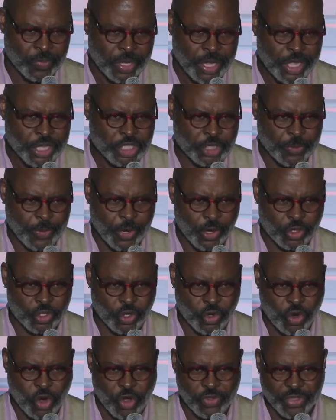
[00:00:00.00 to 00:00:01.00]
Spiritual
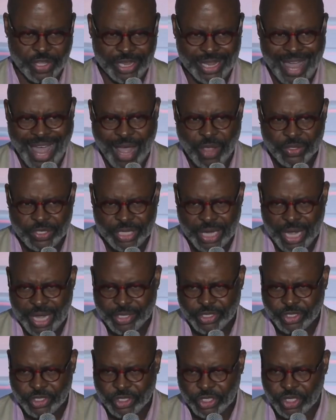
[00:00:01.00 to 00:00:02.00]
growth allows
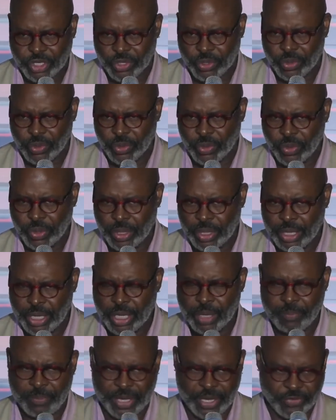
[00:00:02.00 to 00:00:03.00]
us to
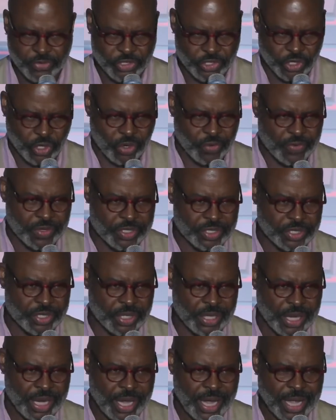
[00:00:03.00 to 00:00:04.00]
be of service,
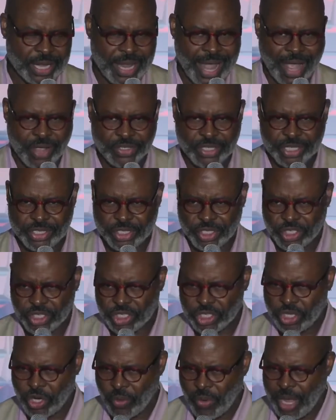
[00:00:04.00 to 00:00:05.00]
allows us to
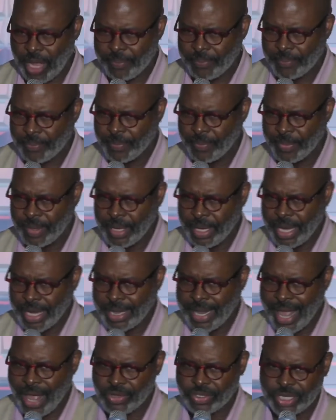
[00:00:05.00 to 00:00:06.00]
show up,
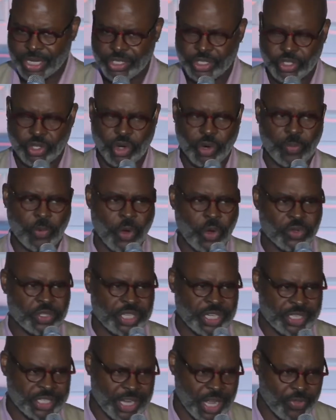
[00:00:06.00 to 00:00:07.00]
allows us to approach
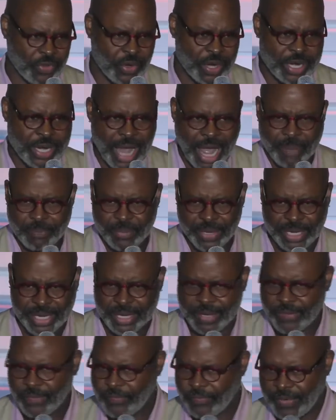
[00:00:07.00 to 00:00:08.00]
each other and not be
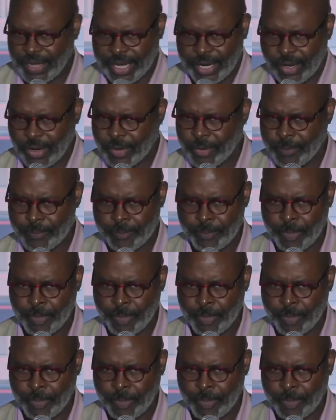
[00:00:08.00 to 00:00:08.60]
in fear.